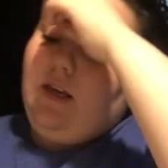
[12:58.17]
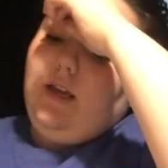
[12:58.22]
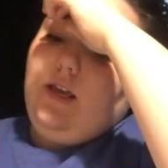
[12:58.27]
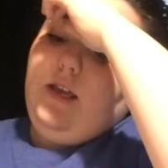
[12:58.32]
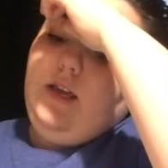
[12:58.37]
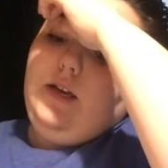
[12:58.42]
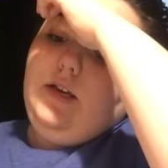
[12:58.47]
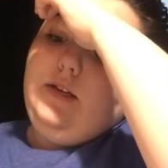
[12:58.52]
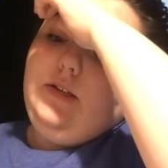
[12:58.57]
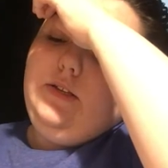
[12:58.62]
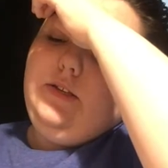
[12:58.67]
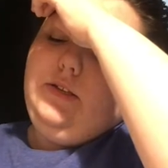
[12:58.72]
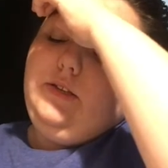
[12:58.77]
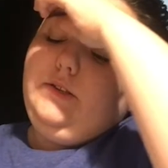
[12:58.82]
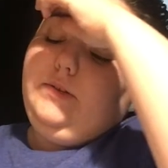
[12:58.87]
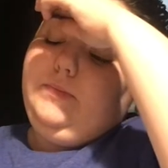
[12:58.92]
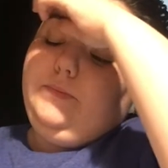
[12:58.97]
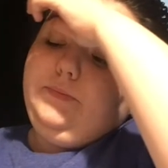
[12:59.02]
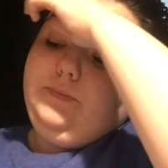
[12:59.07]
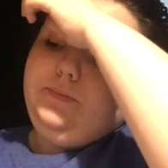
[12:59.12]
And
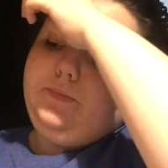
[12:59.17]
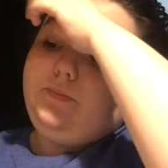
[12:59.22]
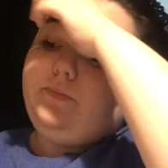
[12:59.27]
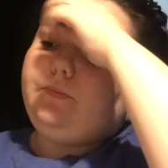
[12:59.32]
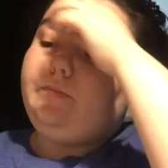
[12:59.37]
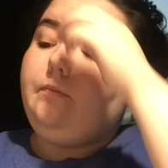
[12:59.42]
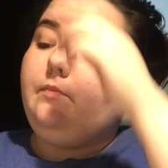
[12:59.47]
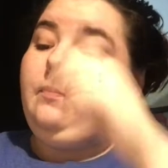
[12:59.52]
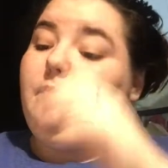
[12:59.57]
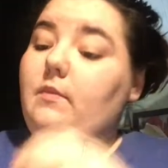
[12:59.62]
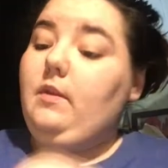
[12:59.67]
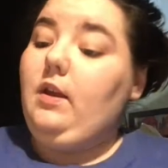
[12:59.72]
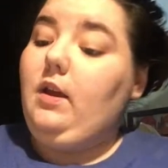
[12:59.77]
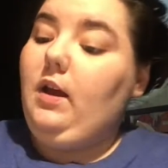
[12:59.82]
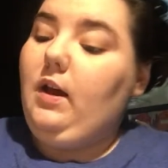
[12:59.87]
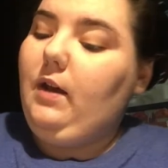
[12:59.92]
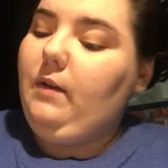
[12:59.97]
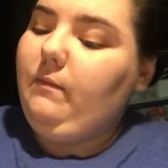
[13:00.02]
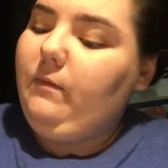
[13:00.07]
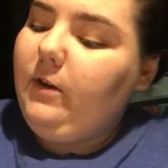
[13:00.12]

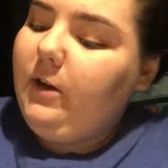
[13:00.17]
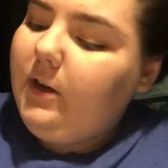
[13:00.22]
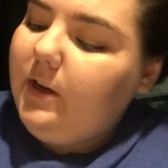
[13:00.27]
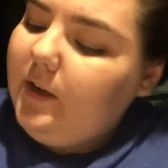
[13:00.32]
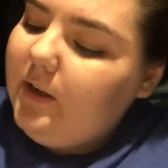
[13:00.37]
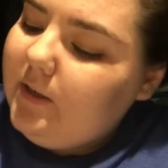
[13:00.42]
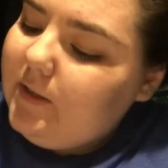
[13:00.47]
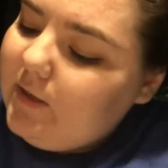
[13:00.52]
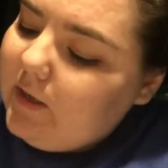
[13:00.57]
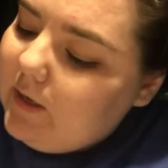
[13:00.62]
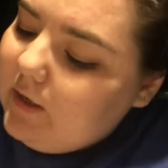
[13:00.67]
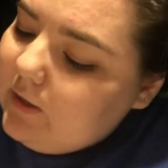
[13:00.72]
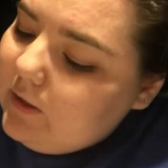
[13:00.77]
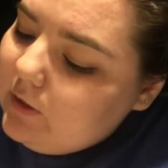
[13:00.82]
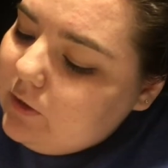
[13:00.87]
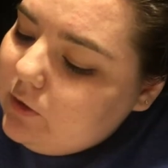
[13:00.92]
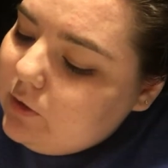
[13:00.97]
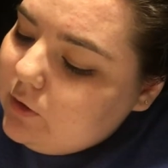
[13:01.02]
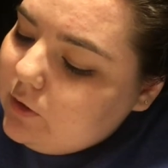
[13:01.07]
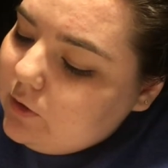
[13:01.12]
I'm very
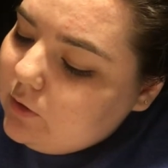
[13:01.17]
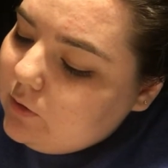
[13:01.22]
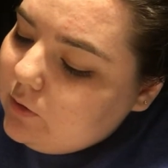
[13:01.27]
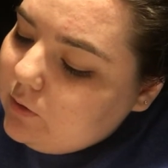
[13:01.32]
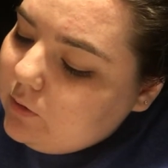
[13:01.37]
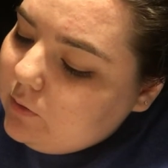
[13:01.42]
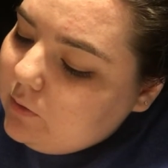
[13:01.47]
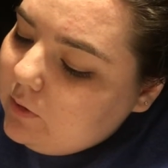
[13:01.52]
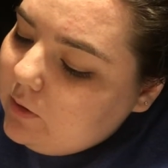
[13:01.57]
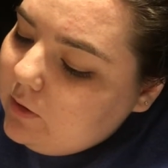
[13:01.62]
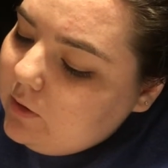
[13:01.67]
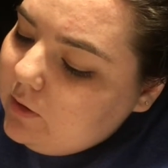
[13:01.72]
excited to